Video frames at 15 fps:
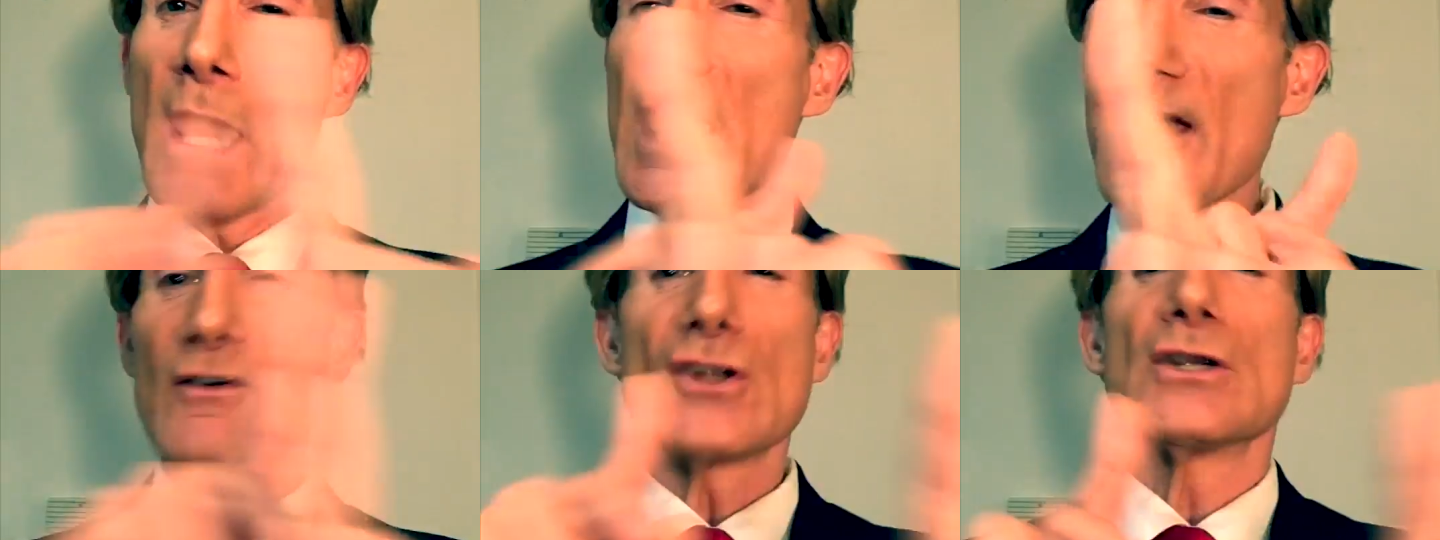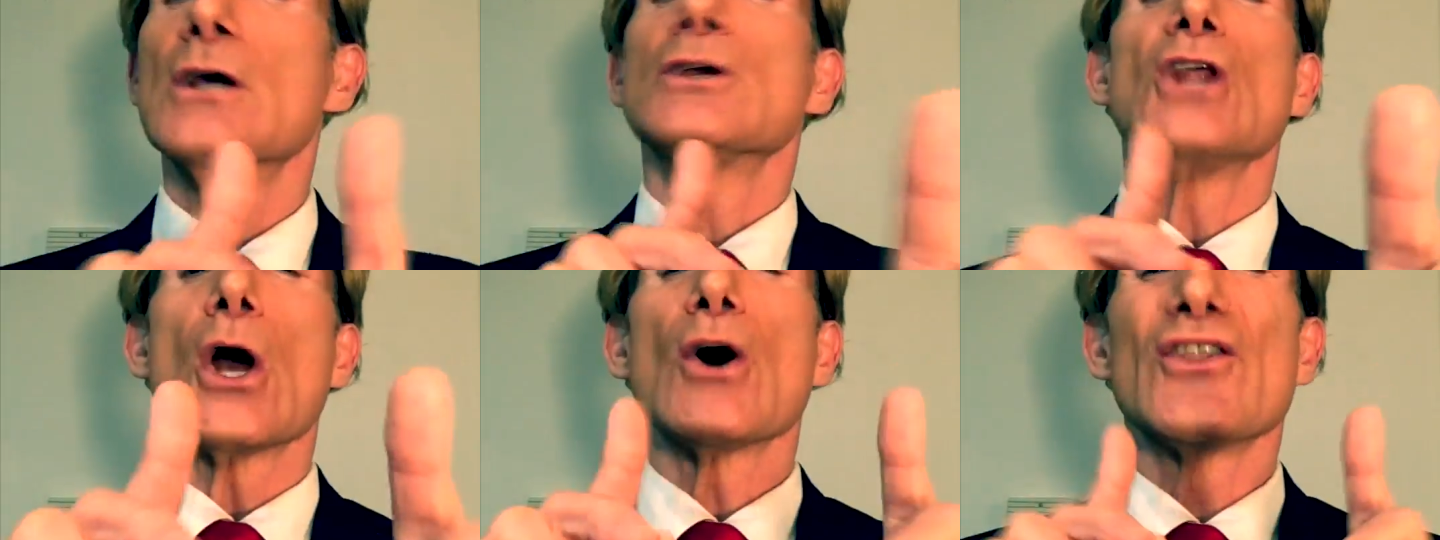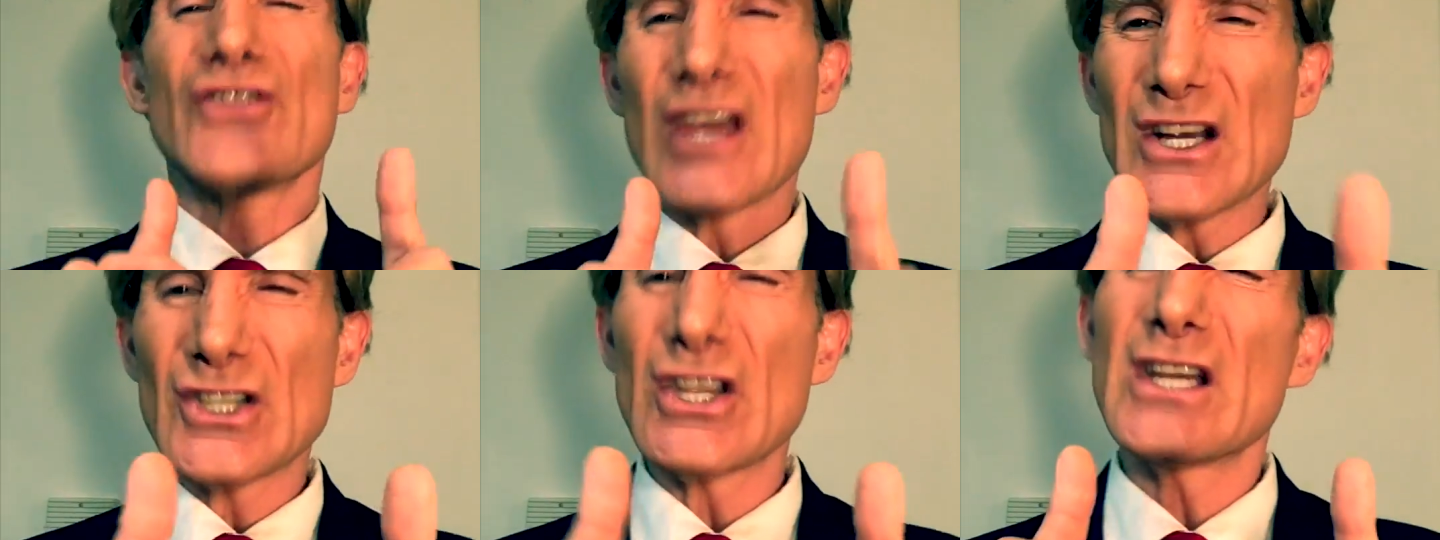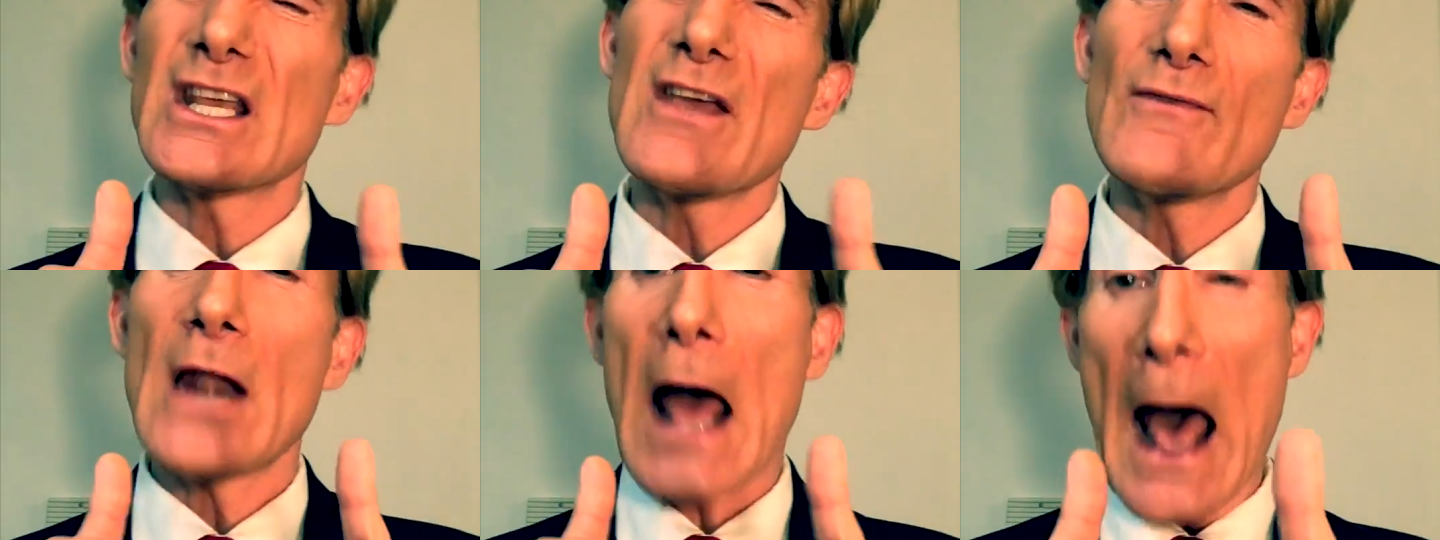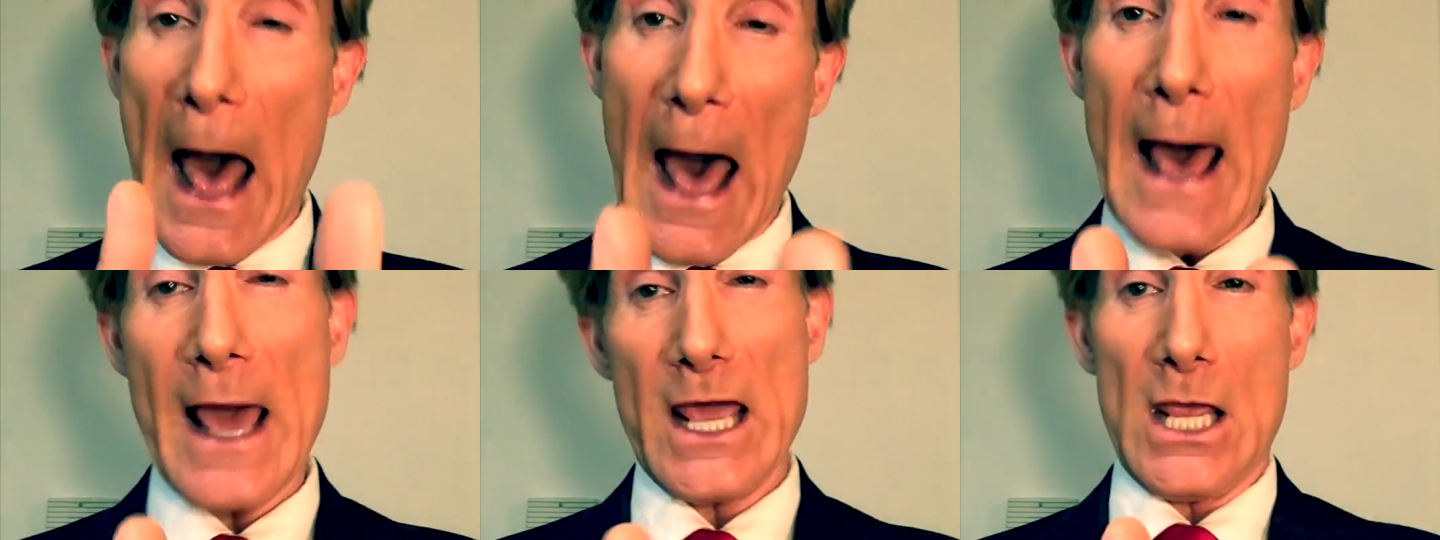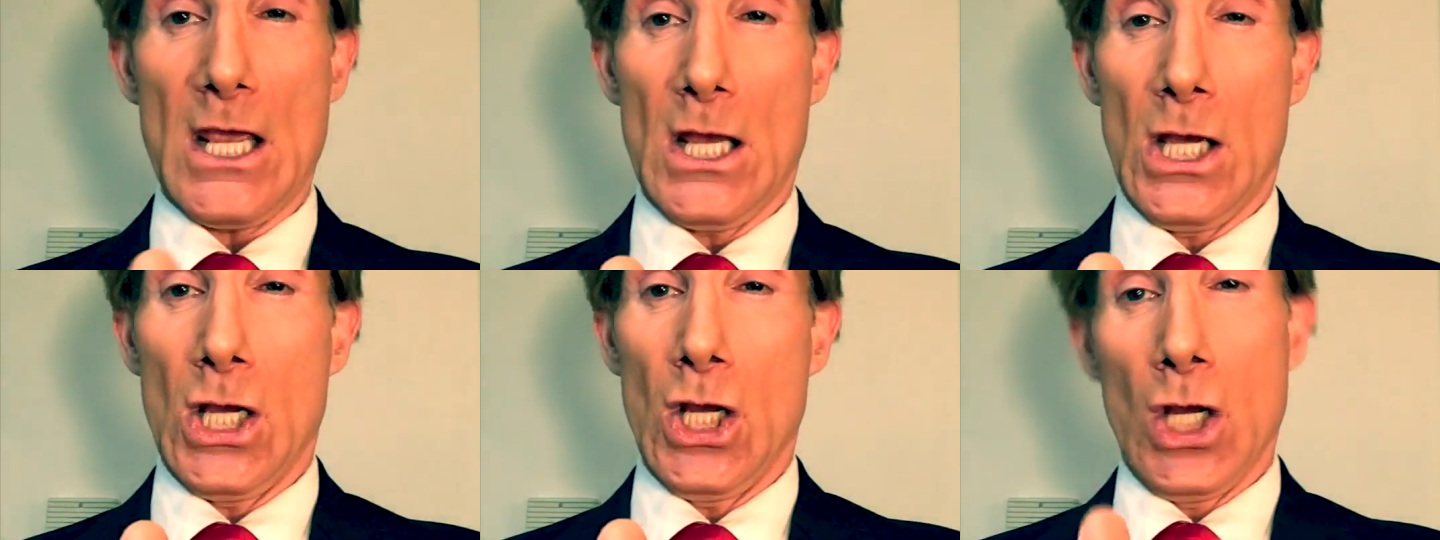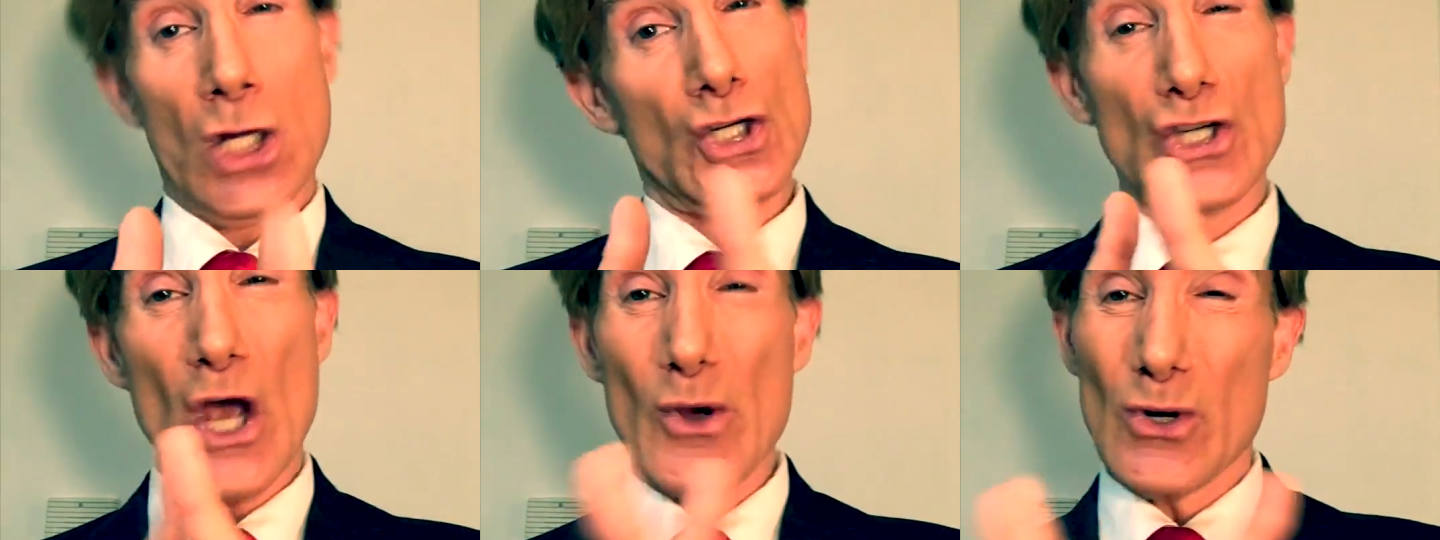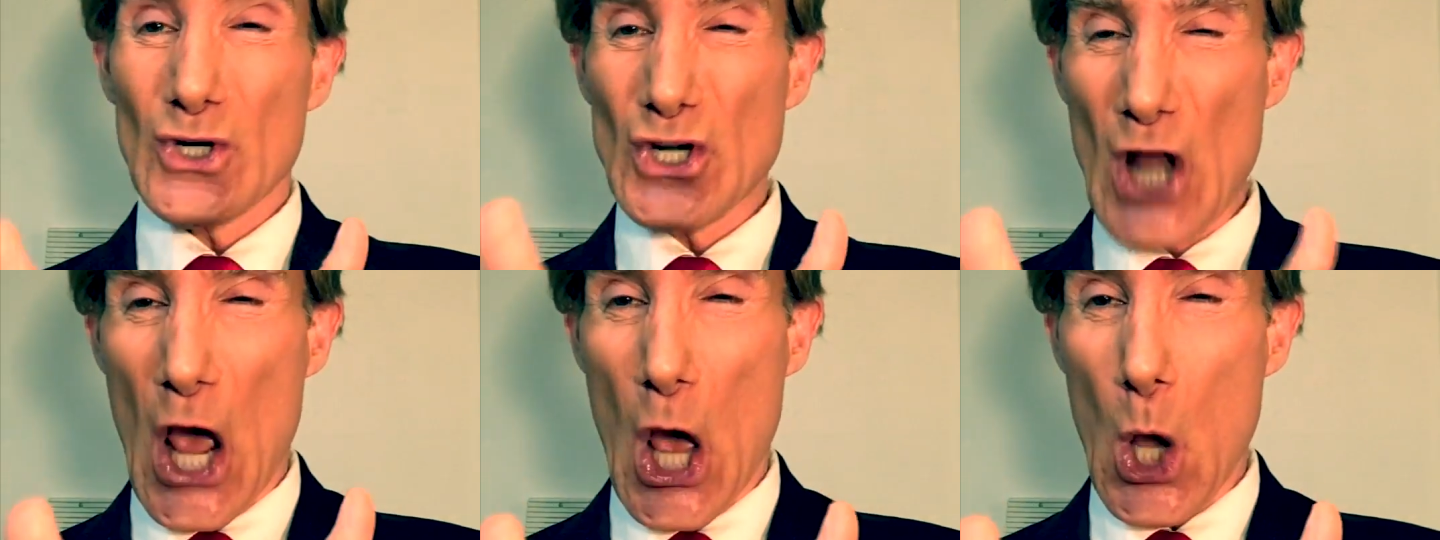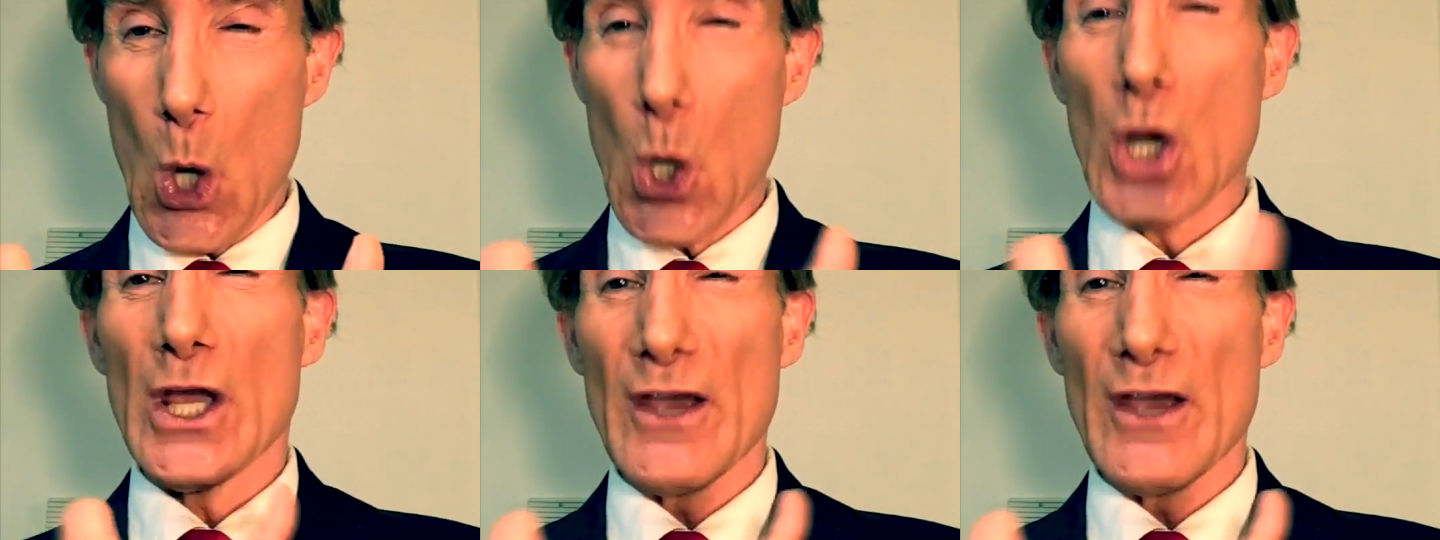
Even, you know, things that even I don't know.